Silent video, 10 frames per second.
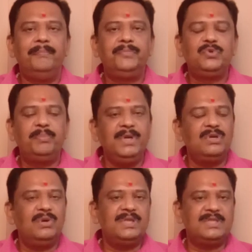Supreme
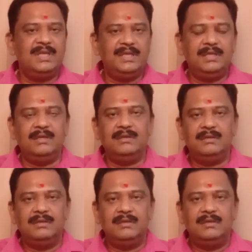Court said
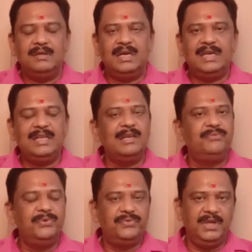Article
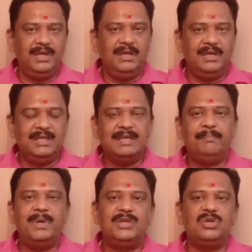50 is a
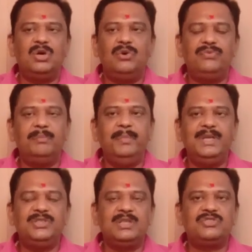part of a
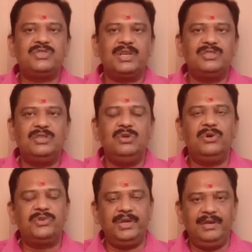basic structure
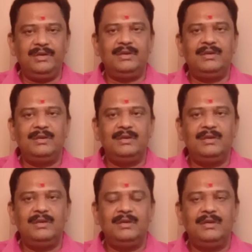doctrine.
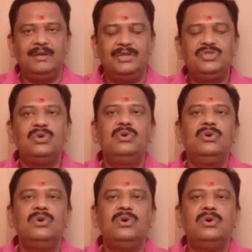
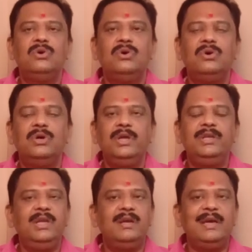So,
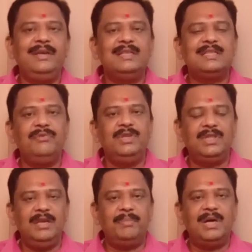in the year
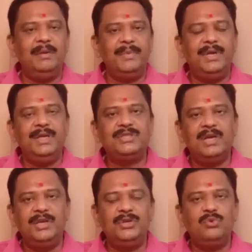1973, Parliament
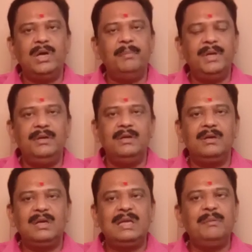decided to amend
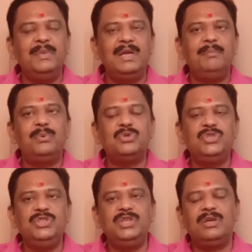the Criminal
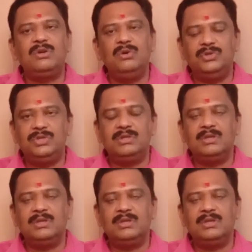Procedure Code.